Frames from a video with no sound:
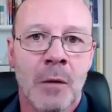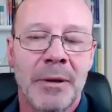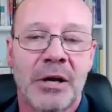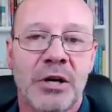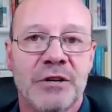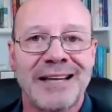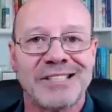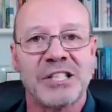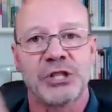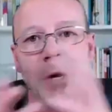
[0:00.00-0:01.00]
Because if
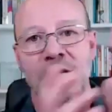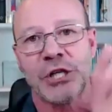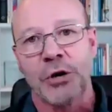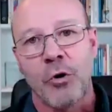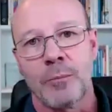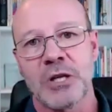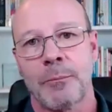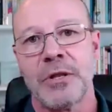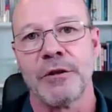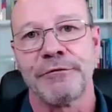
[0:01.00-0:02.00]
that situation crops
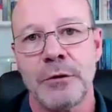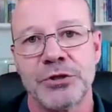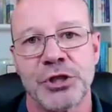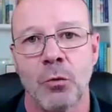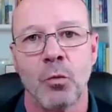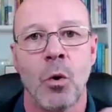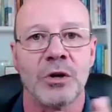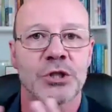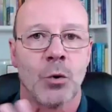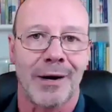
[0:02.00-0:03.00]
up in the future,
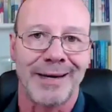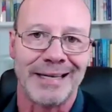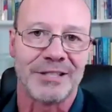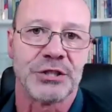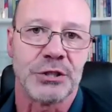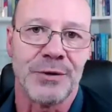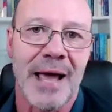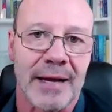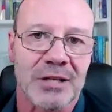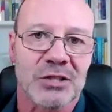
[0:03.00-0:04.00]
what do I need to do
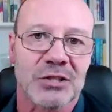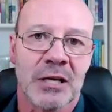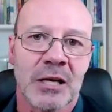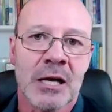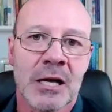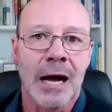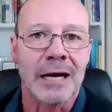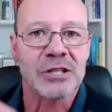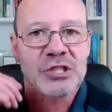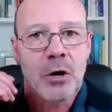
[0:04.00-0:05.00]
next?
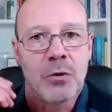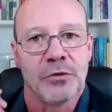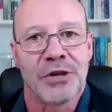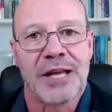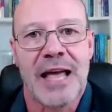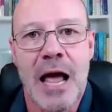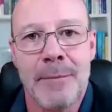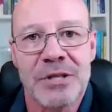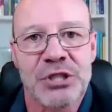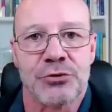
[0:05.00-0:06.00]
And so the
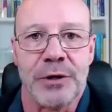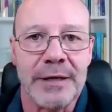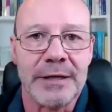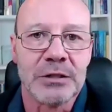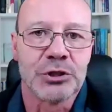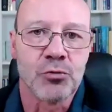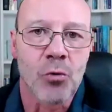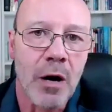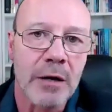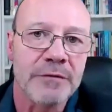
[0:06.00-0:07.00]
chemistry
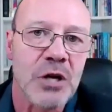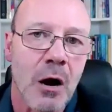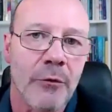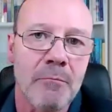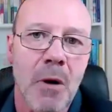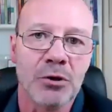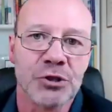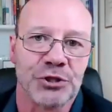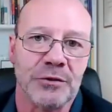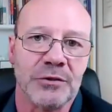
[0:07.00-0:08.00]
drives our
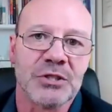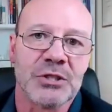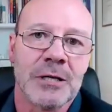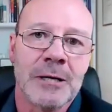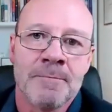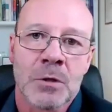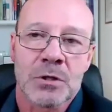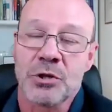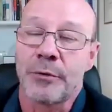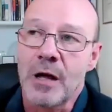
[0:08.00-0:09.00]
emotions.
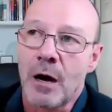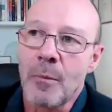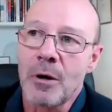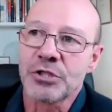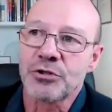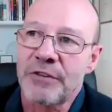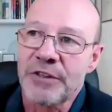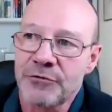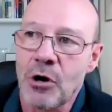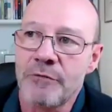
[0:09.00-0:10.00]
Sorry, our emotions
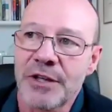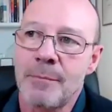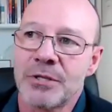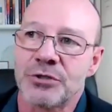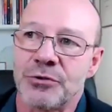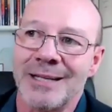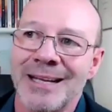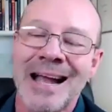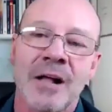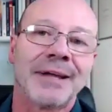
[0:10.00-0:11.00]
drive the chemistry.
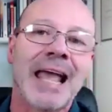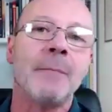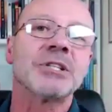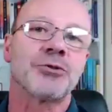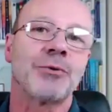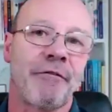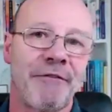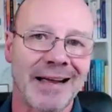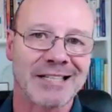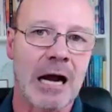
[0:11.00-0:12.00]
The chemistry
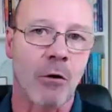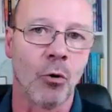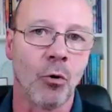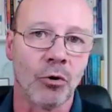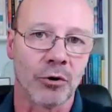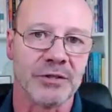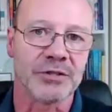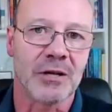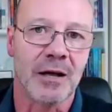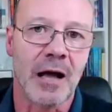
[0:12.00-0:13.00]
affects our
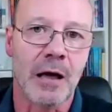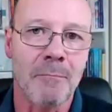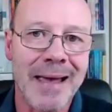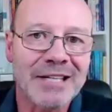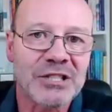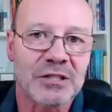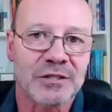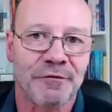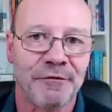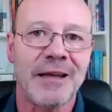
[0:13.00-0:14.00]
organs and makes us
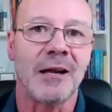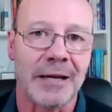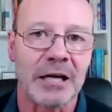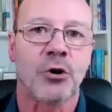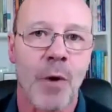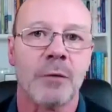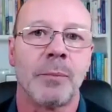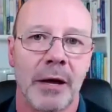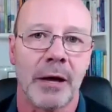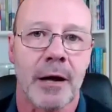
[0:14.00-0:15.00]
feel
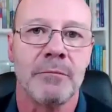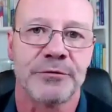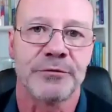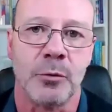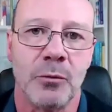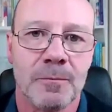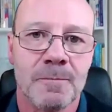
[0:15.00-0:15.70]
incredibly uncomfortable.